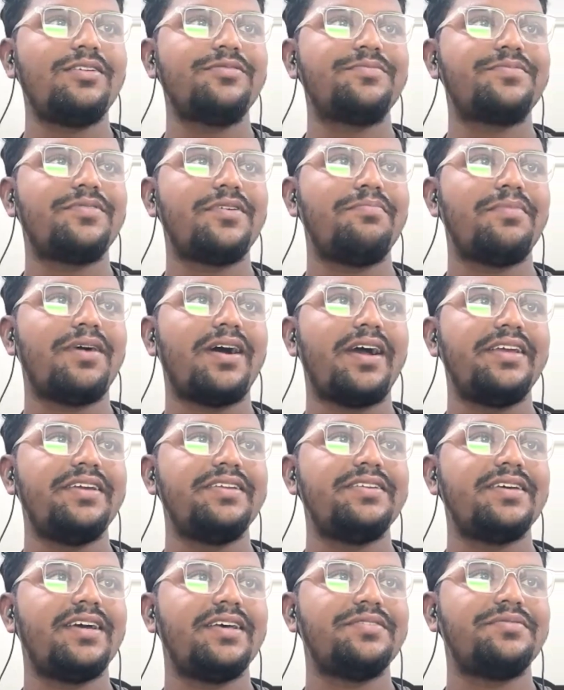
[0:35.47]
all good from my
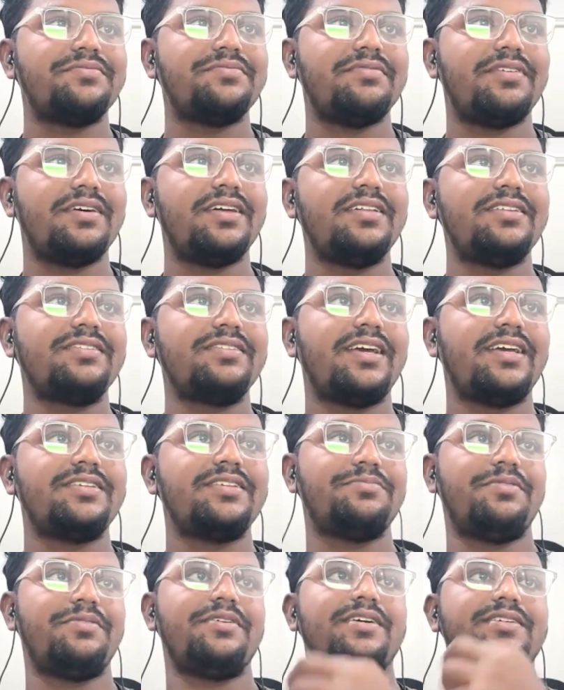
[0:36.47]
end as well.
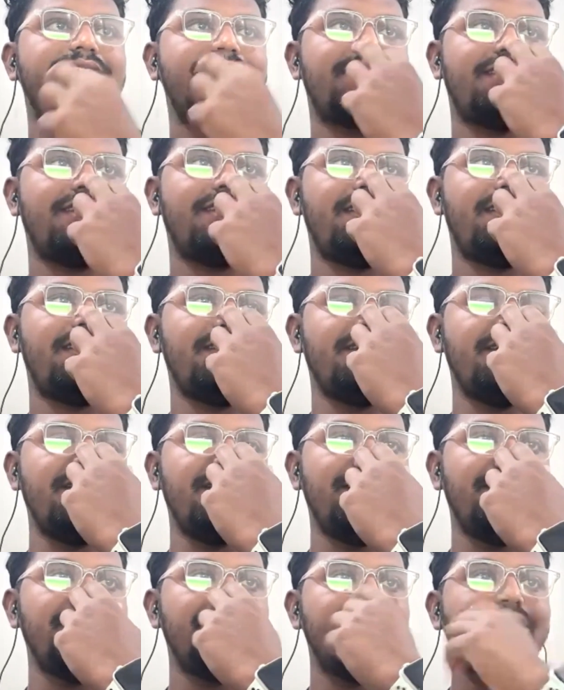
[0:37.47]
Thanks for asking.
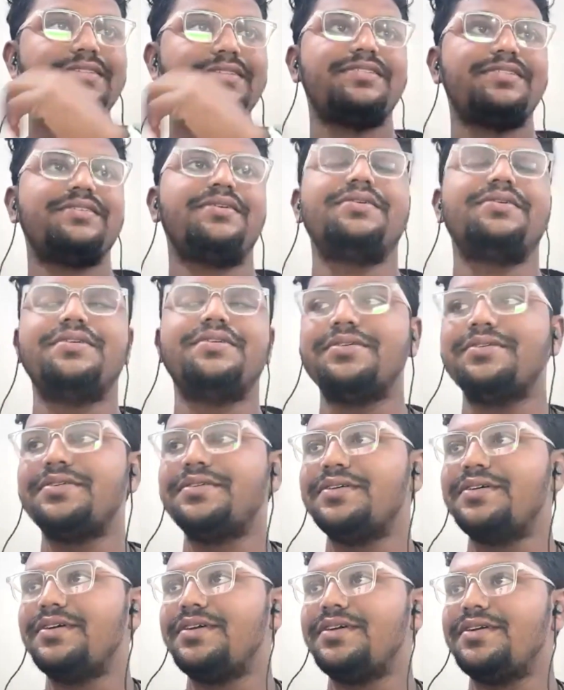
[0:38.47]
So
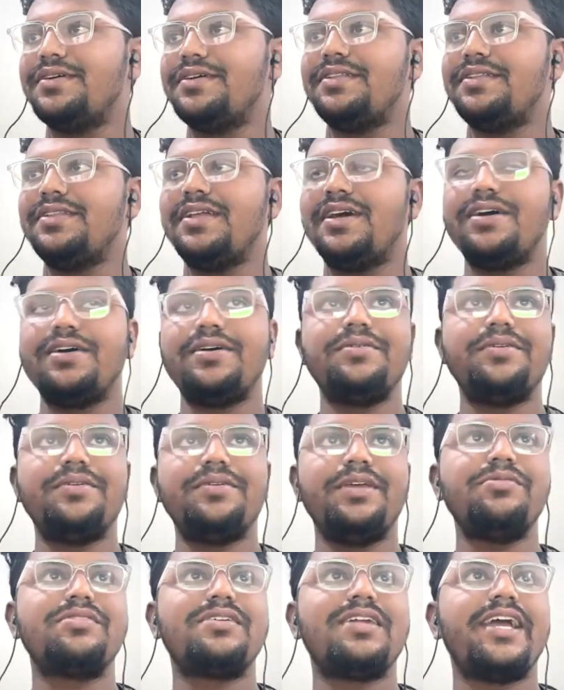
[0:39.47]
now
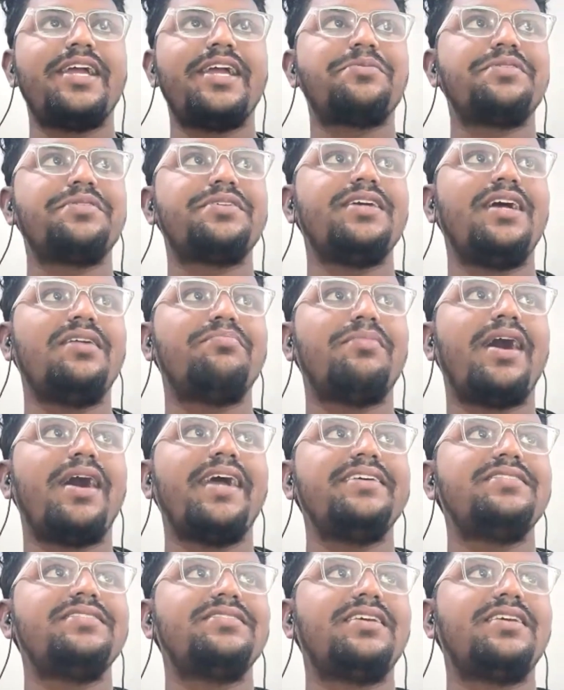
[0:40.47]
you would like to share
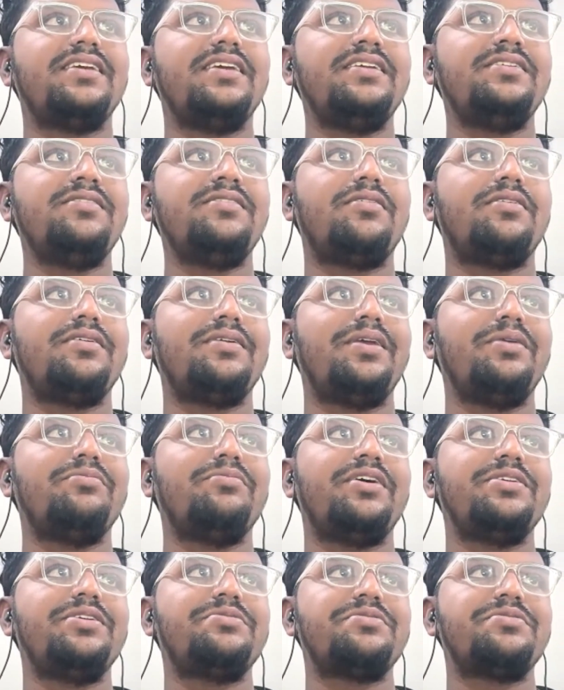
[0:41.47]
my skin or
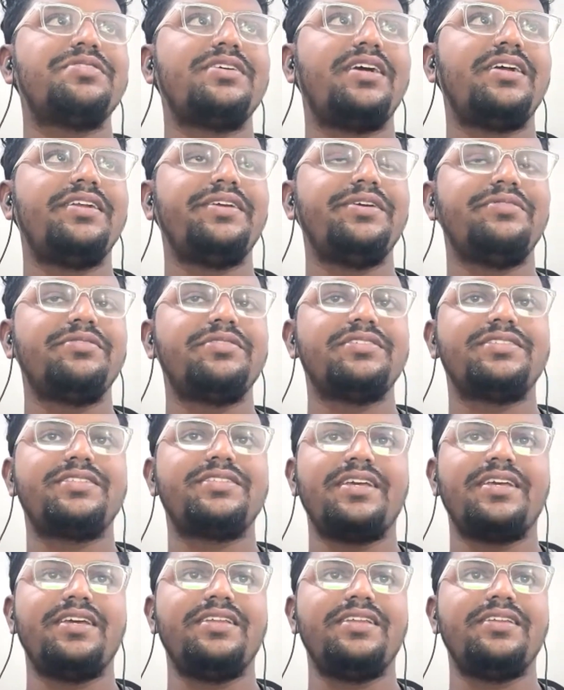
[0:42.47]
you want to share your
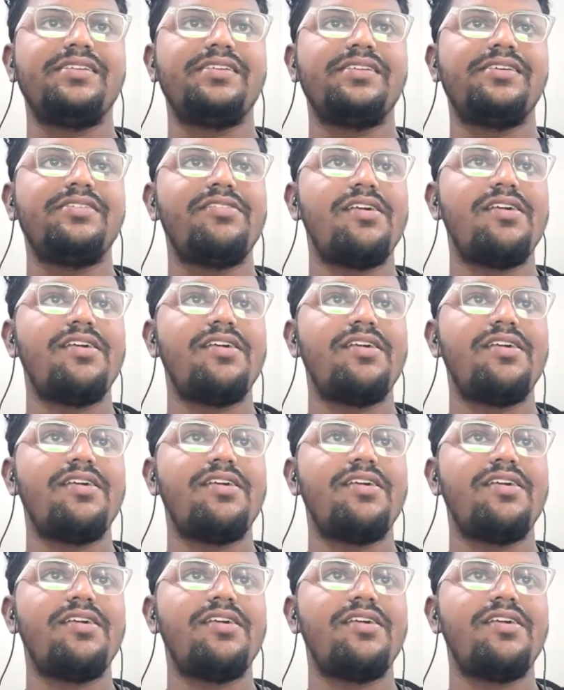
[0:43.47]
skin?